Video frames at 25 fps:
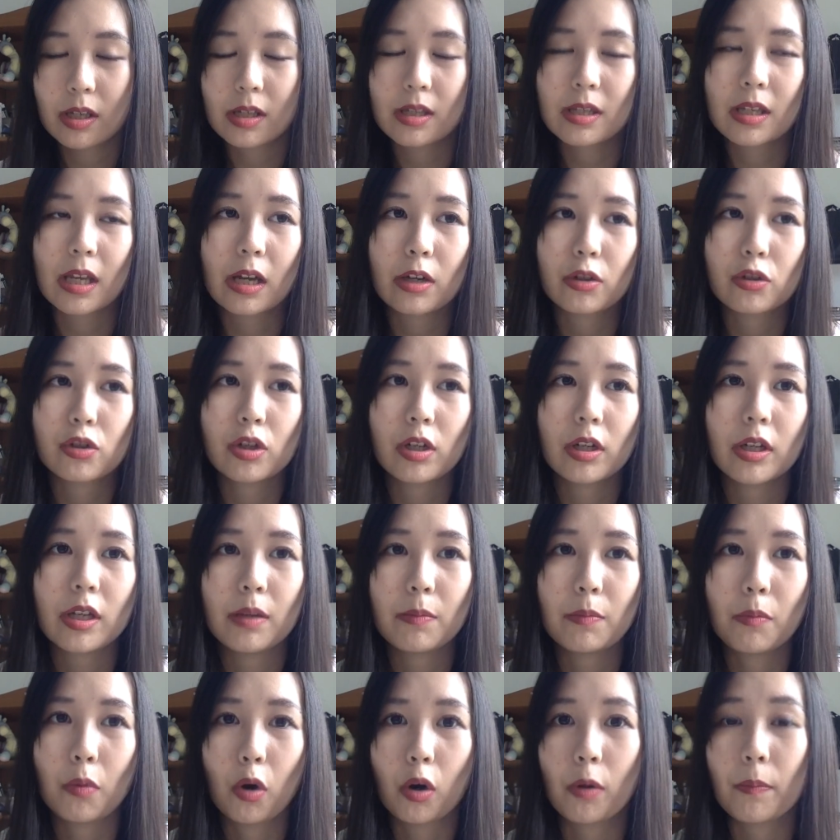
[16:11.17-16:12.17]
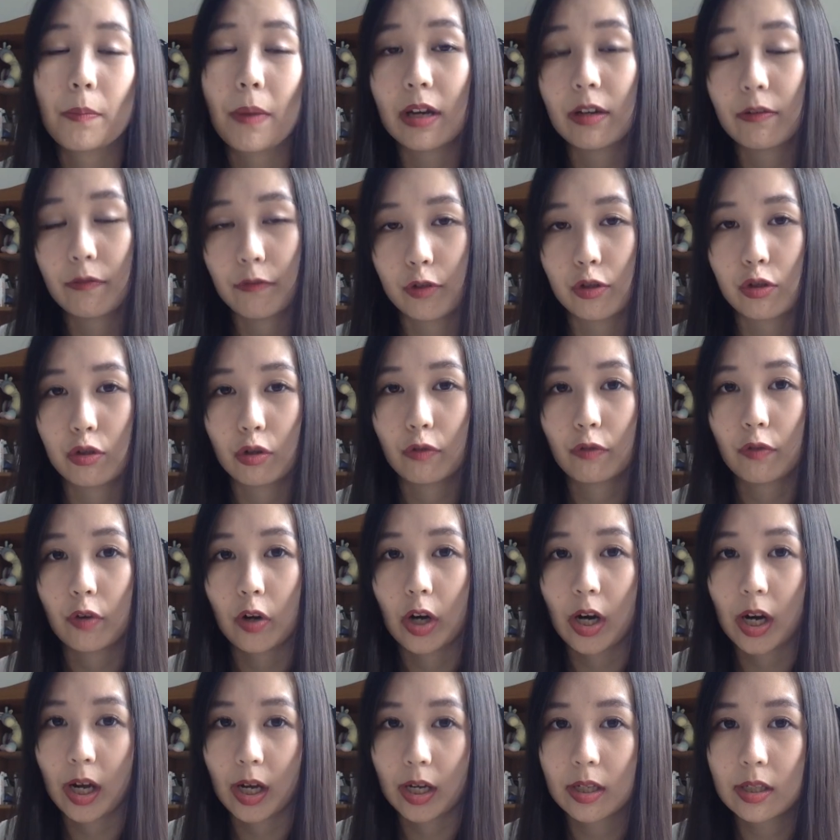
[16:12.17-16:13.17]
it's actually more beneficial
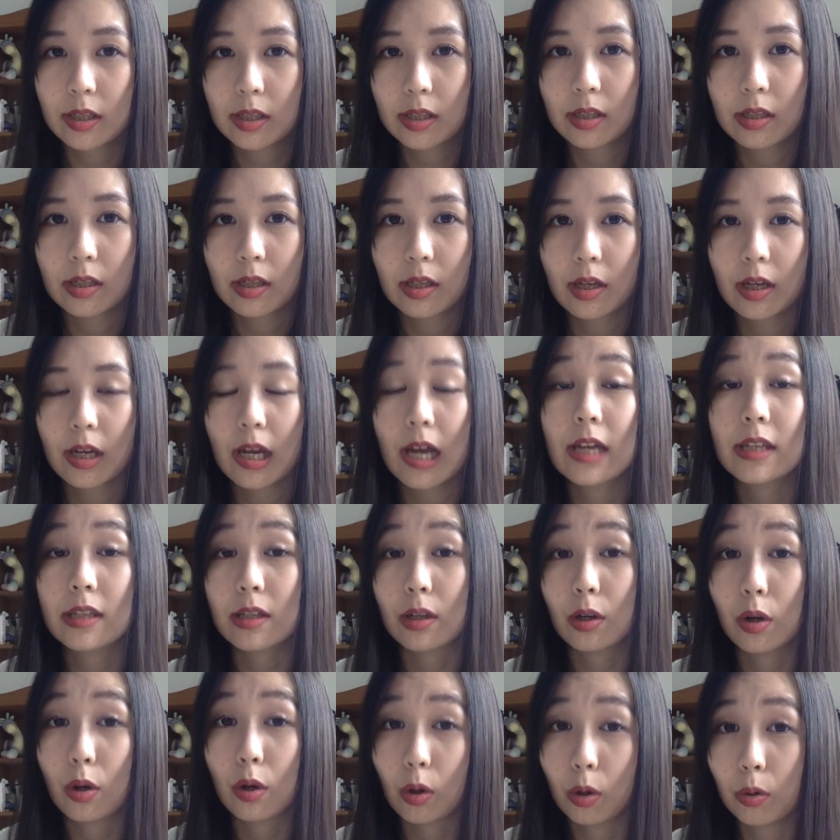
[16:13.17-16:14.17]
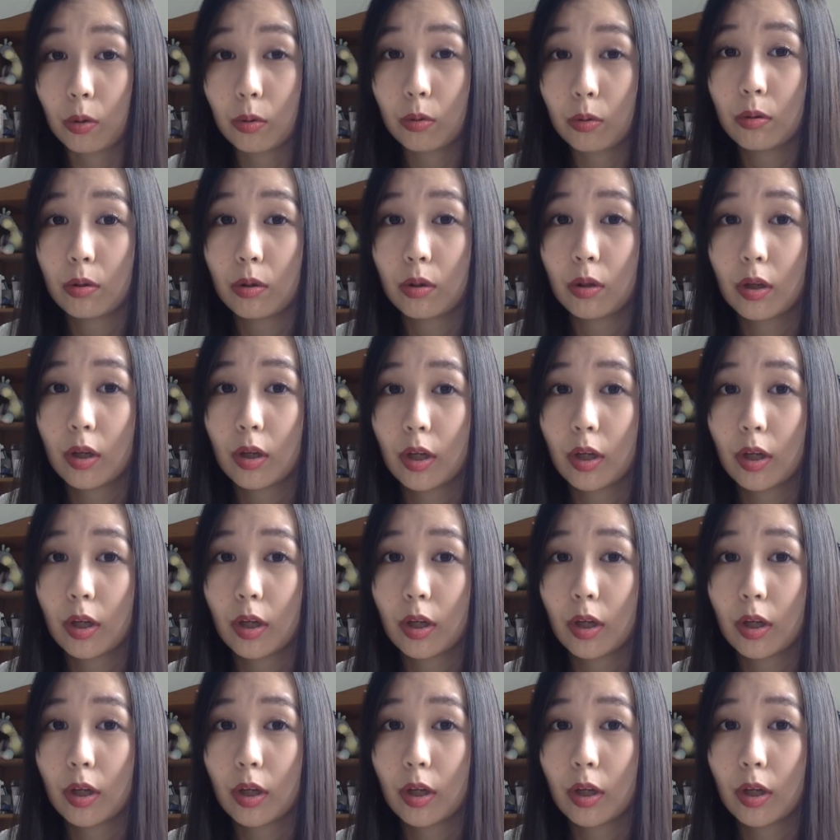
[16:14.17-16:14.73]
for us as a whole